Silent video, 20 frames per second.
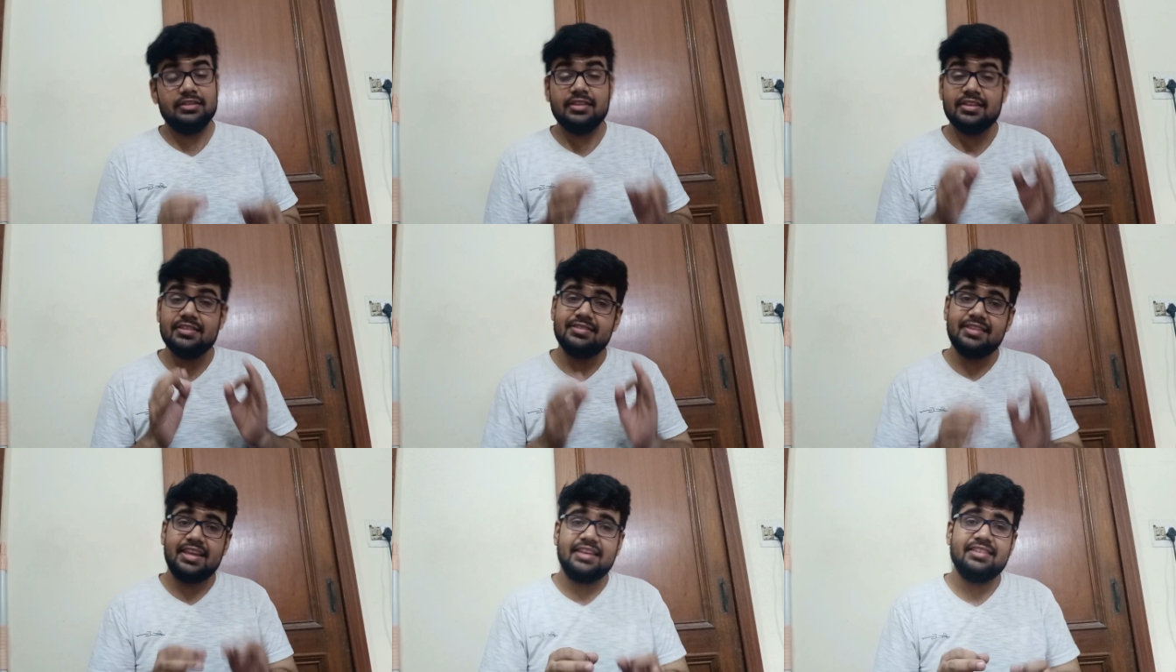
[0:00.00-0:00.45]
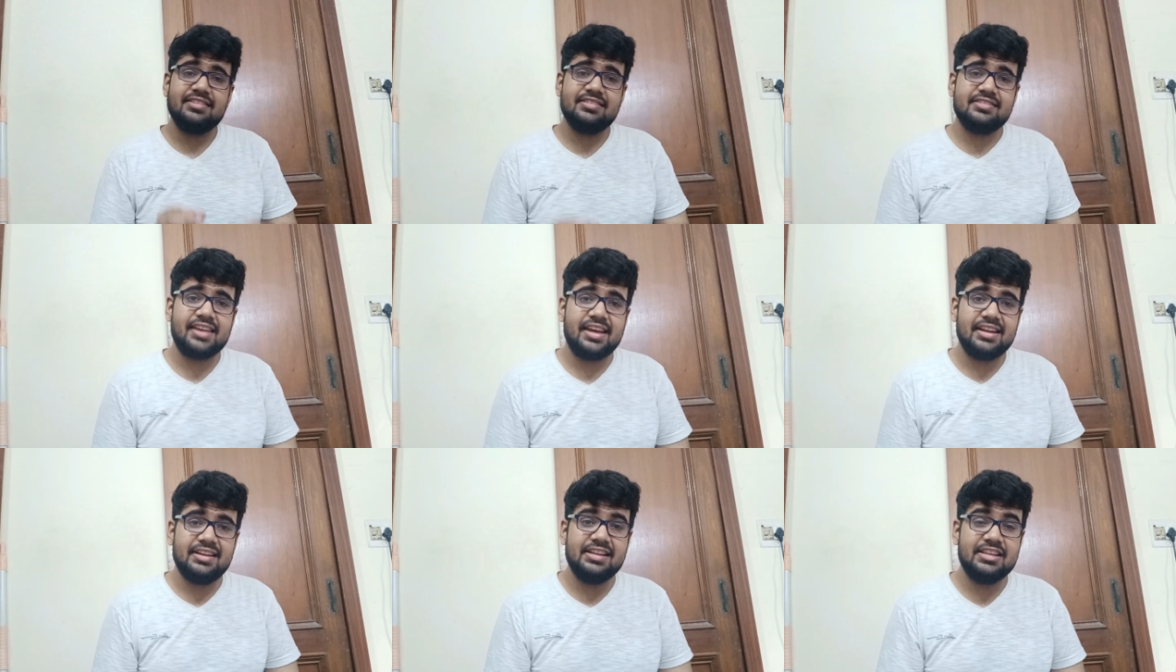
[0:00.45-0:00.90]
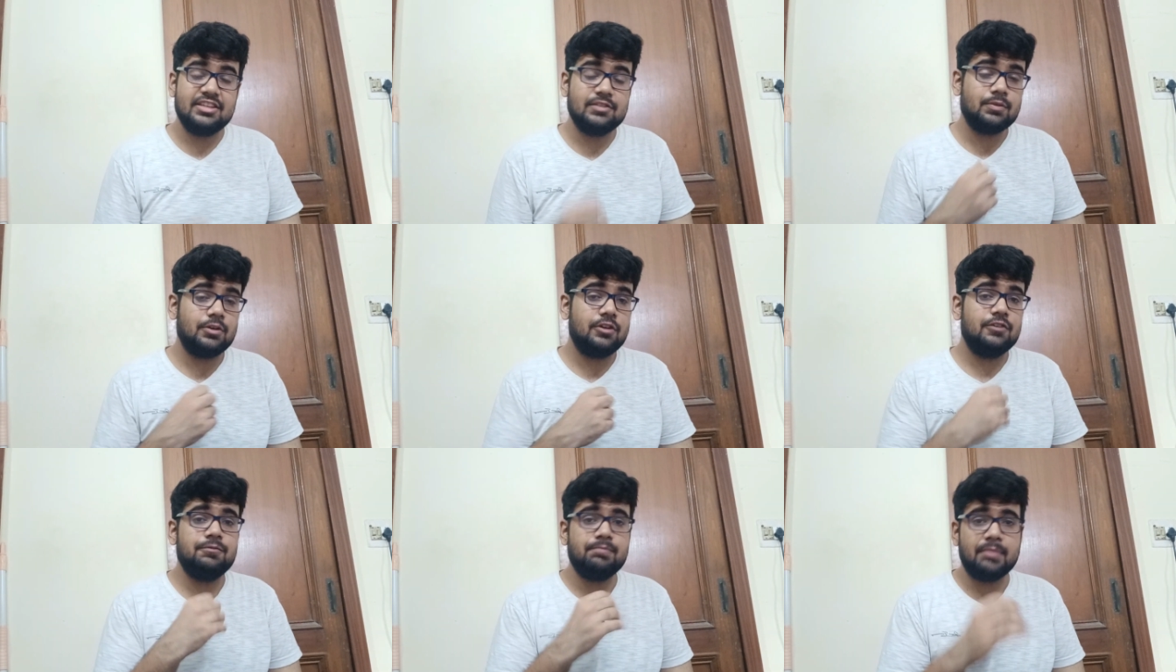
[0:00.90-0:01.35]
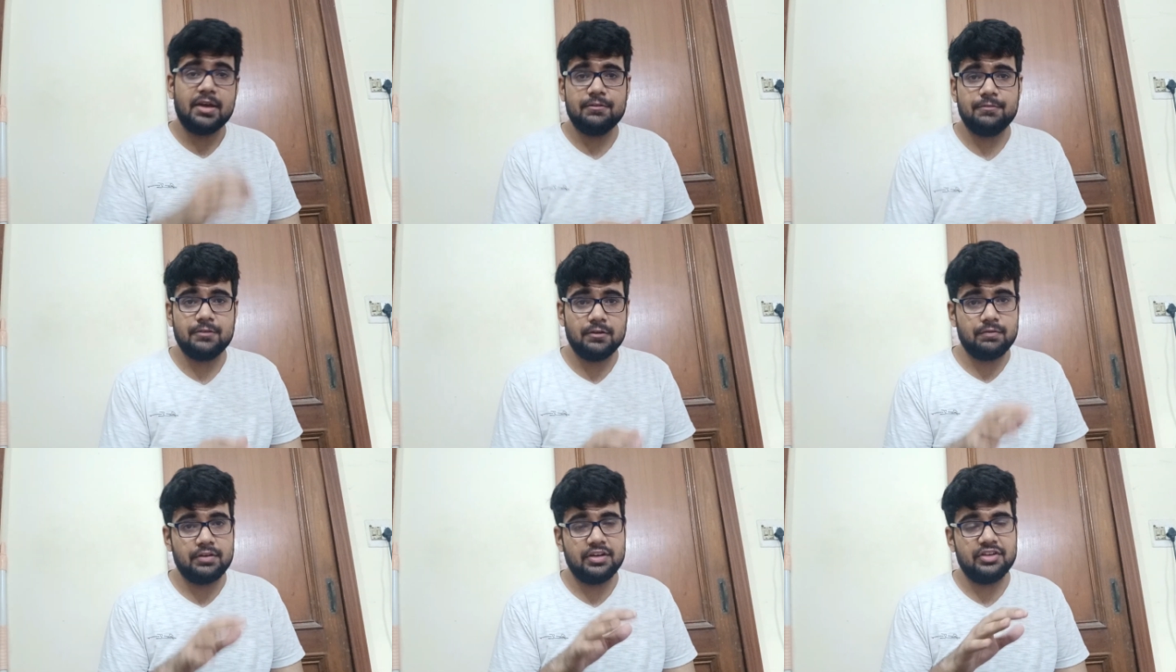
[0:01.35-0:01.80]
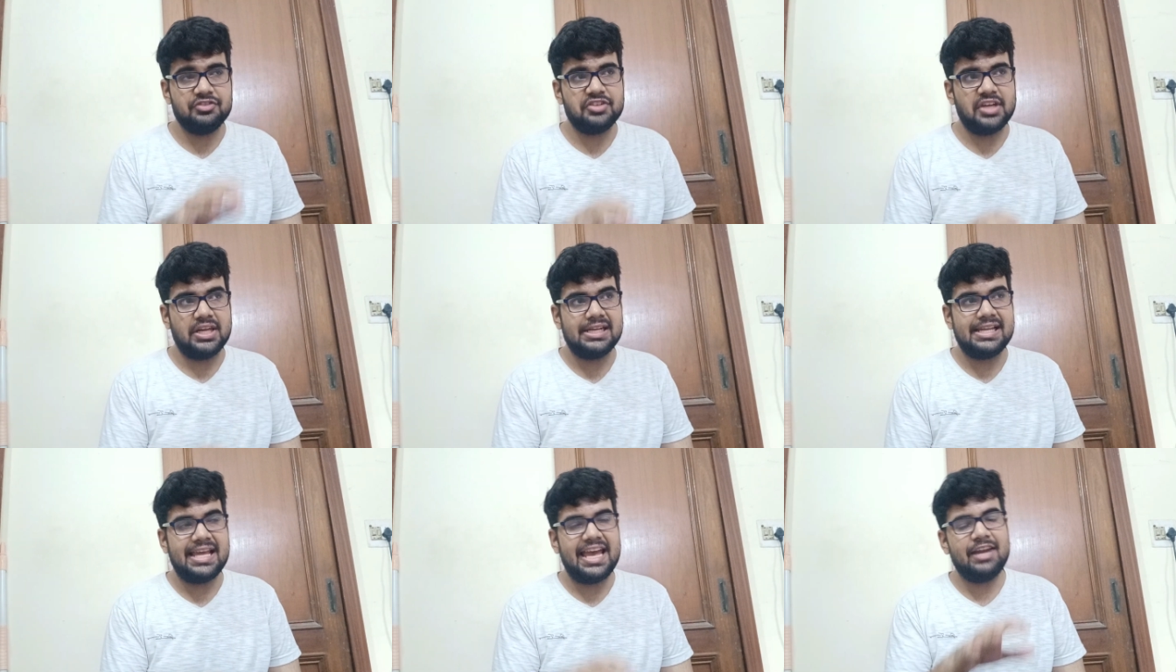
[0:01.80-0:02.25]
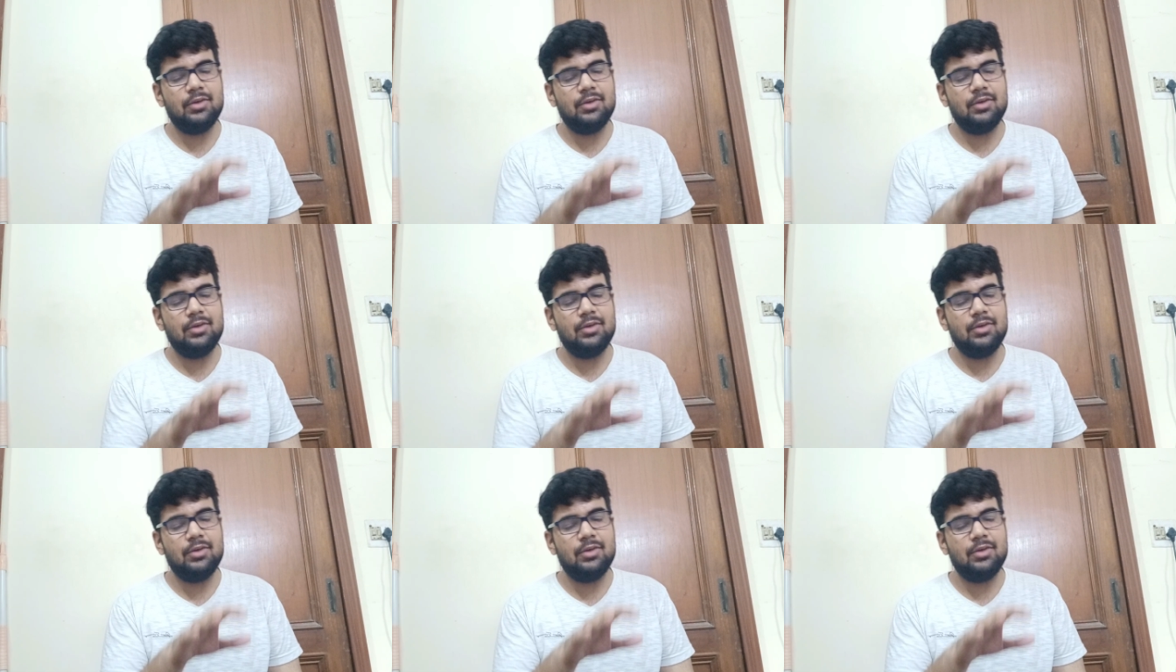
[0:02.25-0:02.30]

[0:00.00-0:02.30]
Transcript: This next channel is one of my favorite channel,